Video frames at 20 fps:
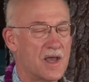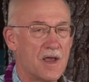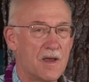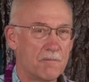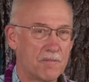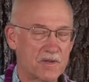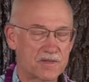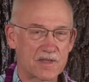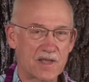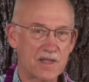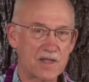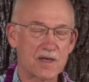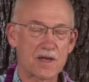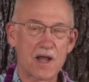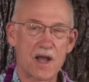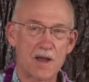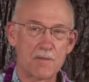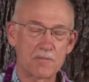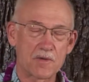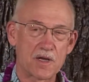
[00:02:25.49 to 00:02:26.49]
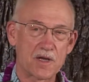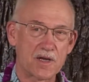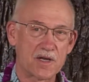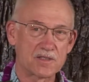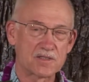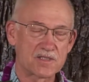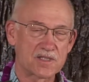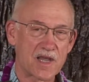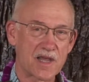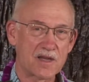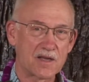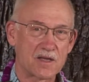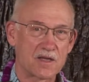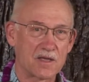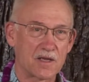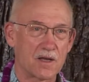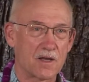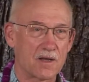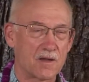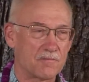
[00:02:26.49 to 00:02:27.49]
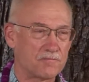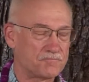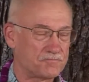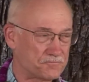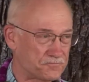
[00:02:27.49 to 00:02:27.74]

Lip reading: But then I'm going to